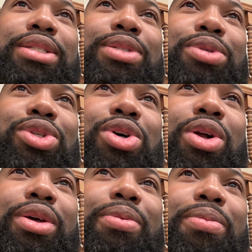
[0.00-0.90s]
is what you
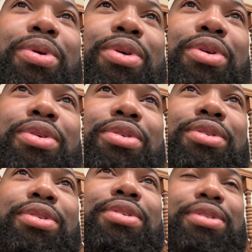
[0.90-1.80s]
call them.
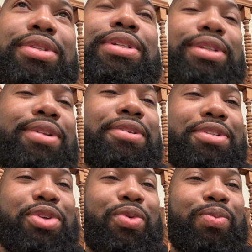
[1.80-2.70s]
Mm-hmm. Oh,
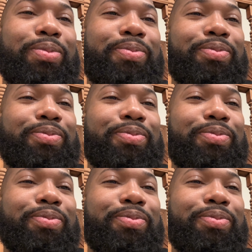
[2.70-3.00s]
okay.